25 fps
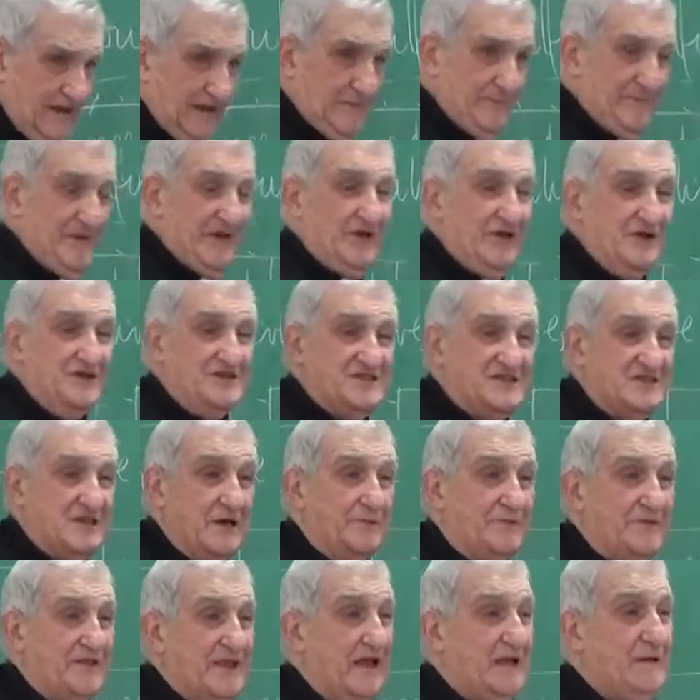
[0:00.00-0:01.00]
Because
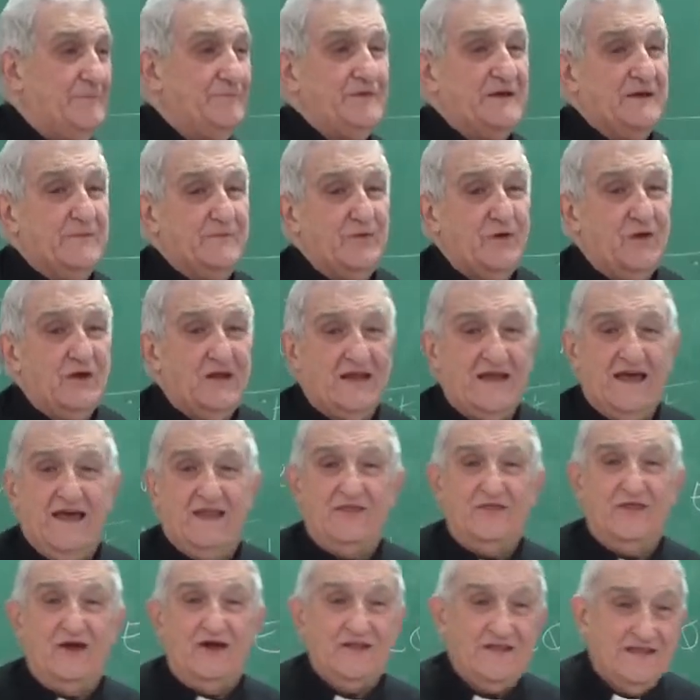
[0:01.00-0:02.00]
sometimes people
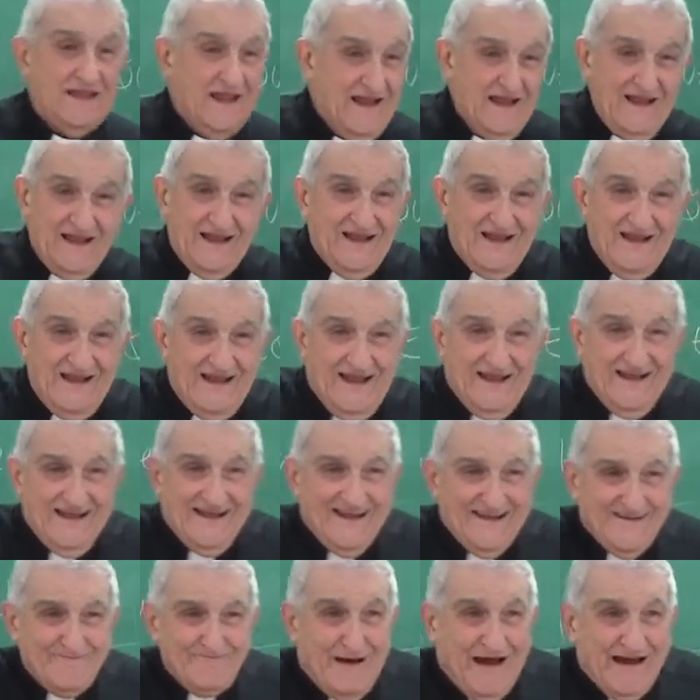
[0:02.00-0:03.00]
cannot,
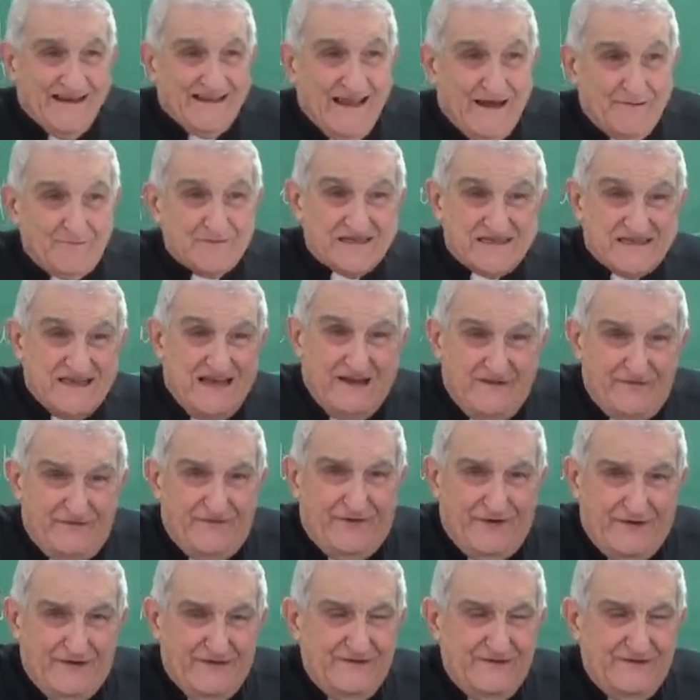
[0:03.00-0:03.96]
by themselves,